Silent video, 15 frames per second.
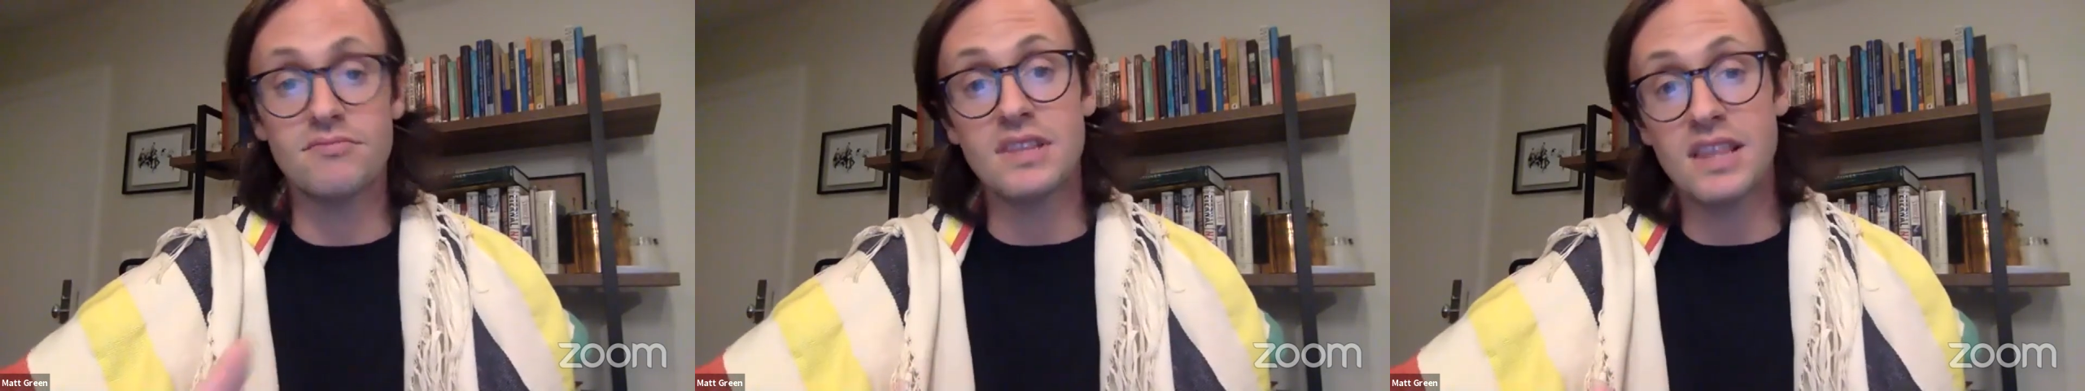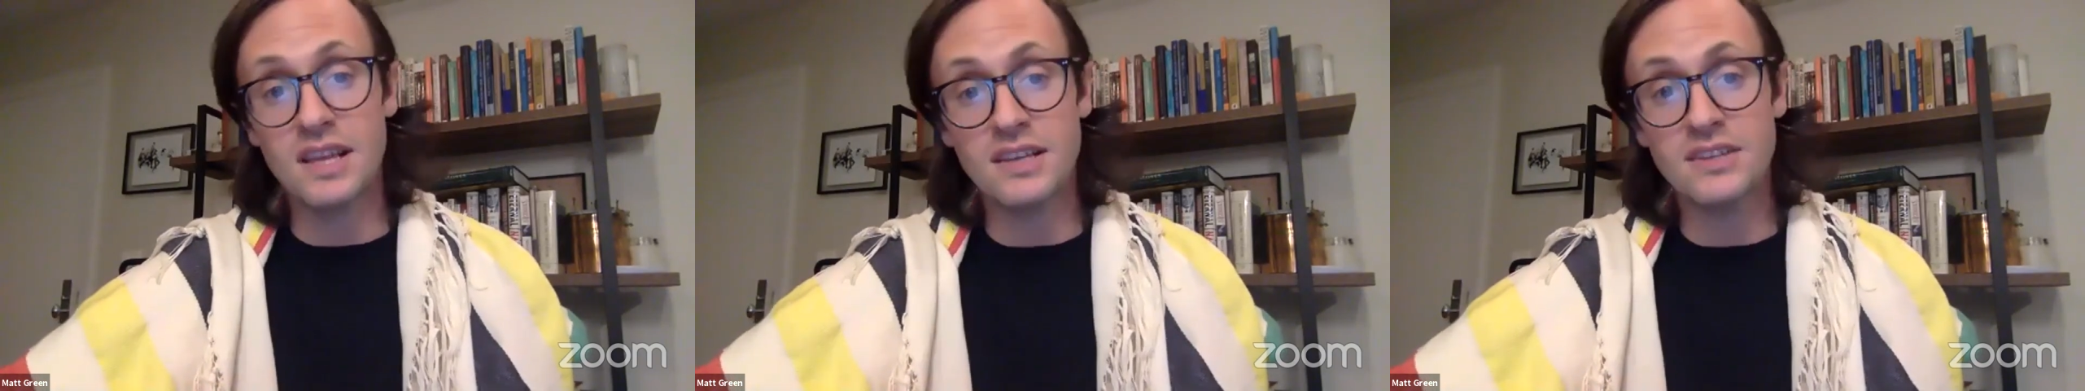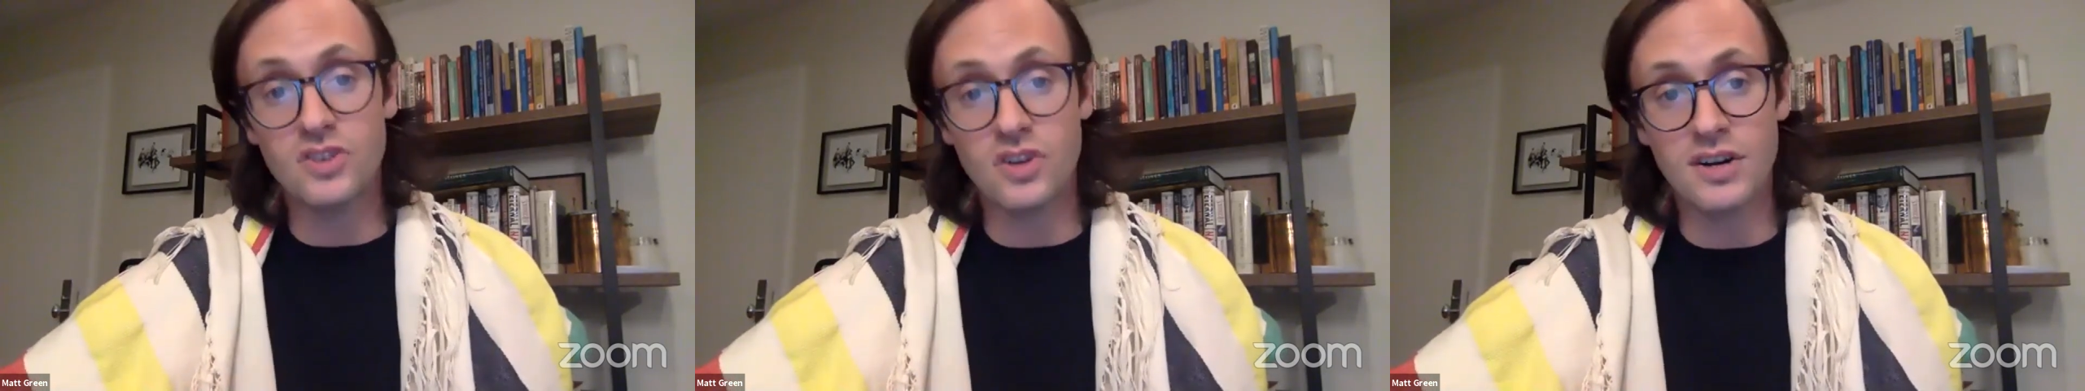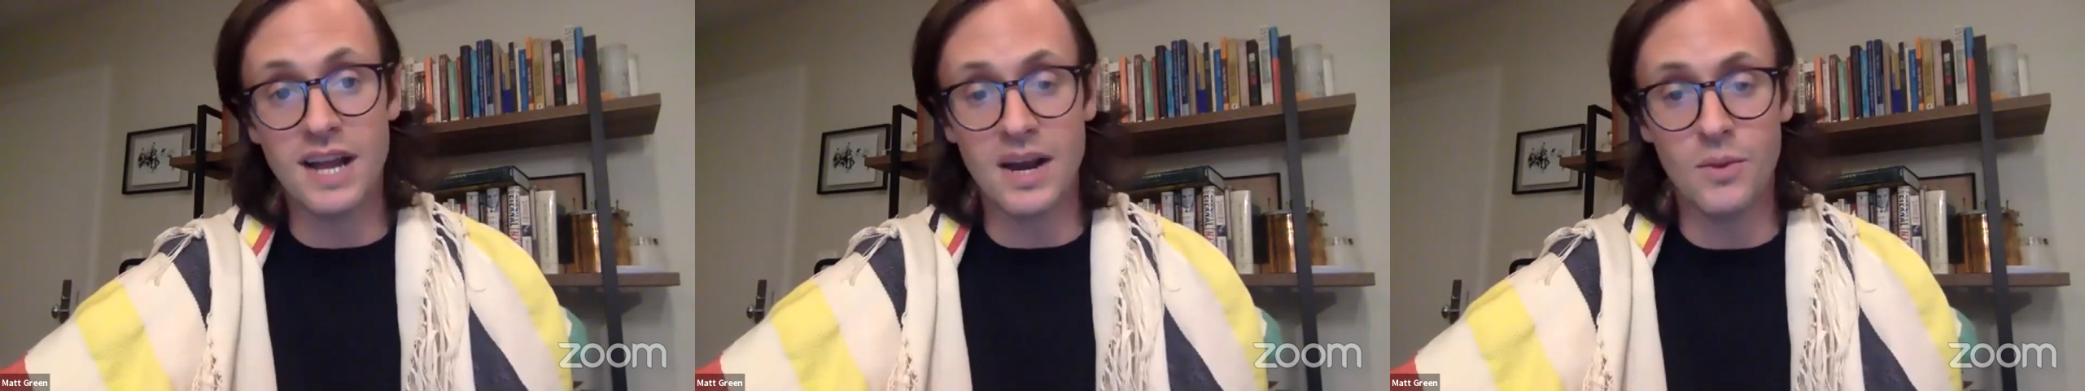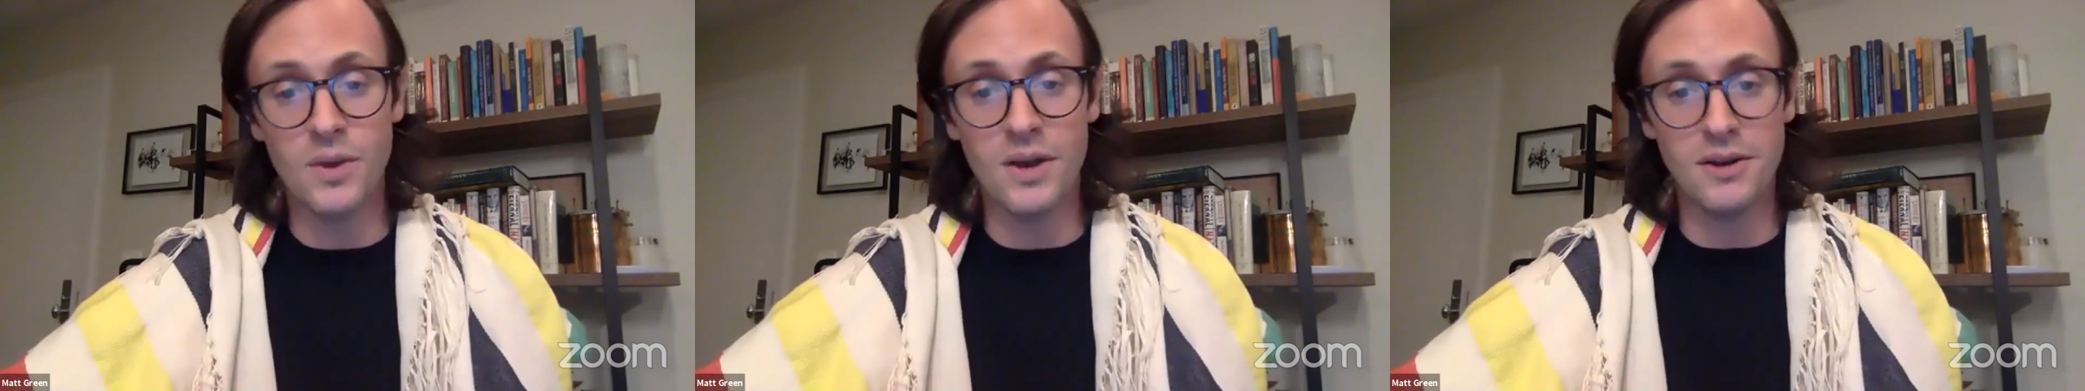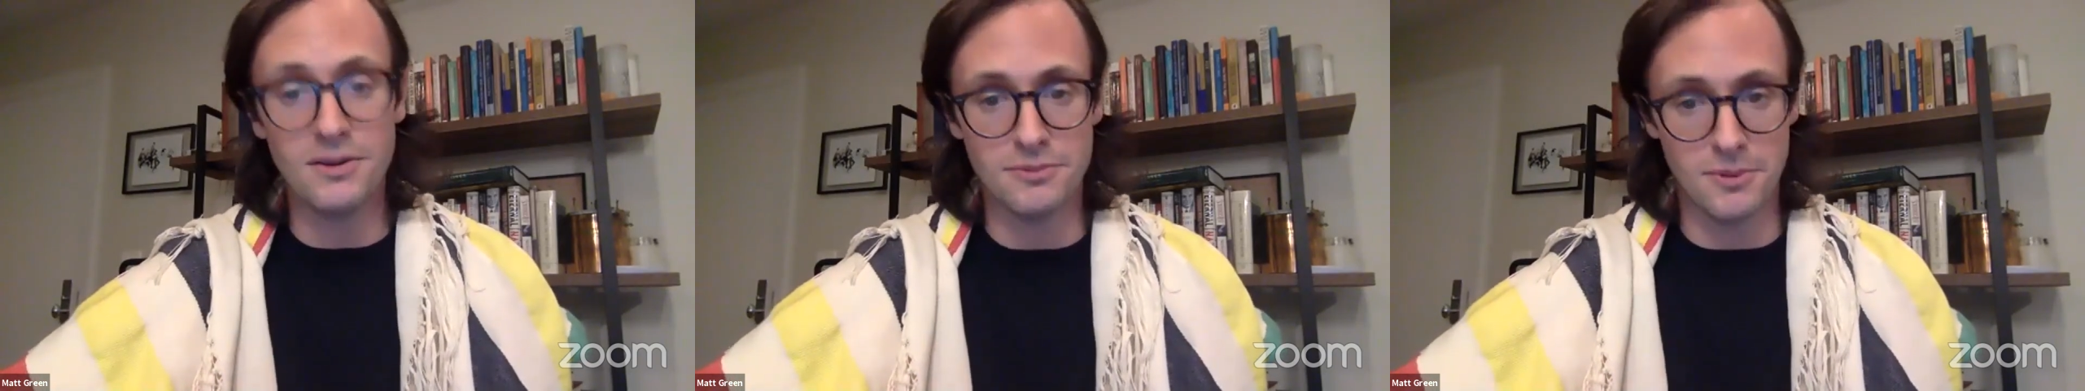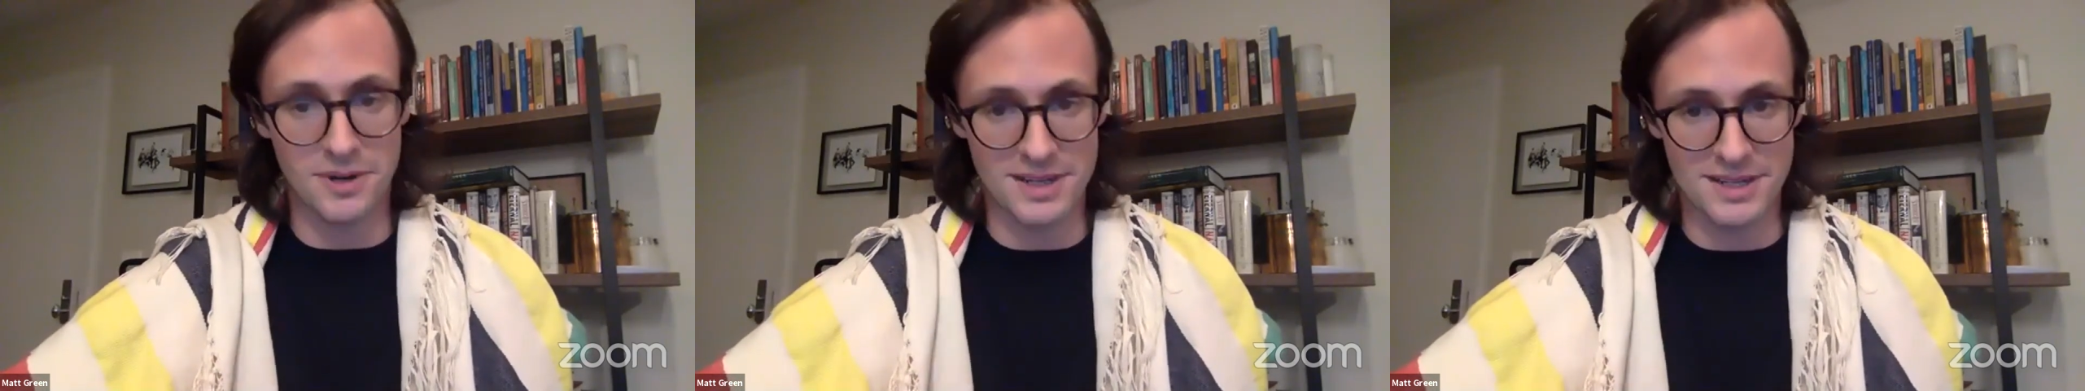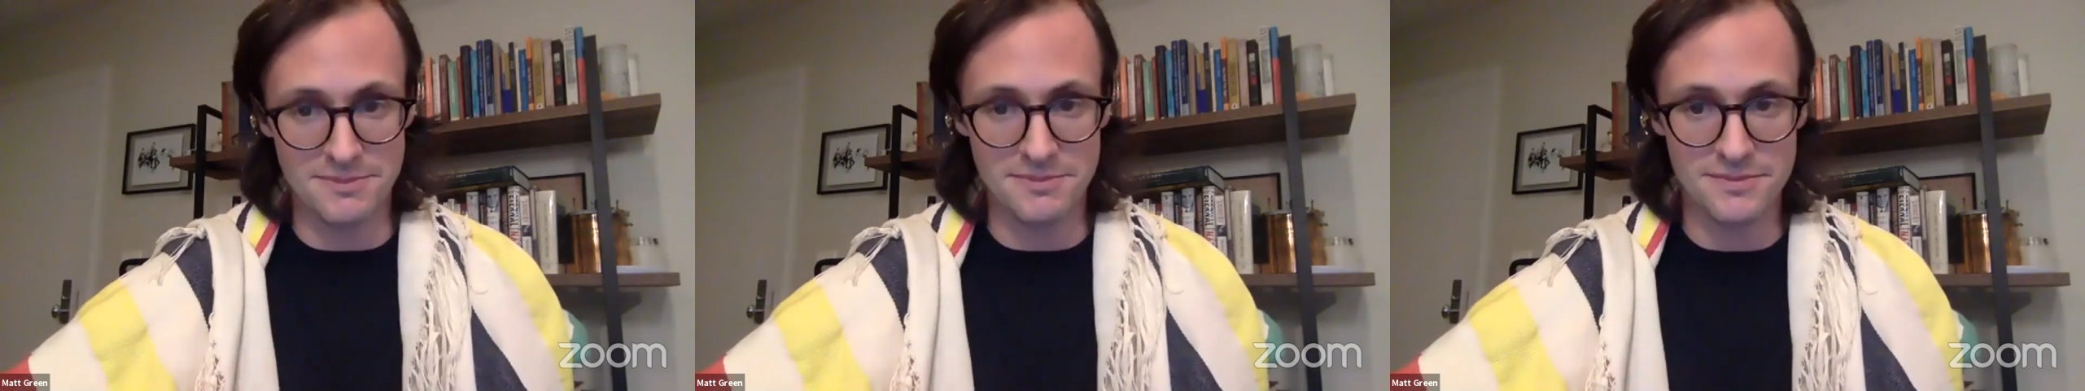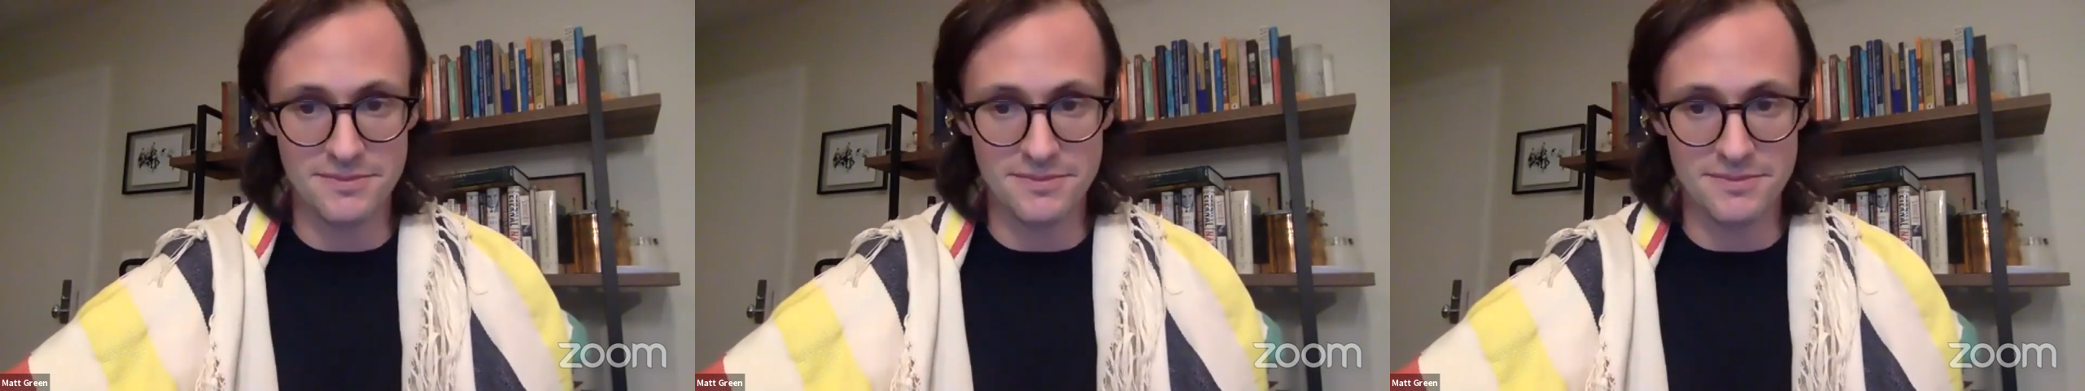things turn out well for him.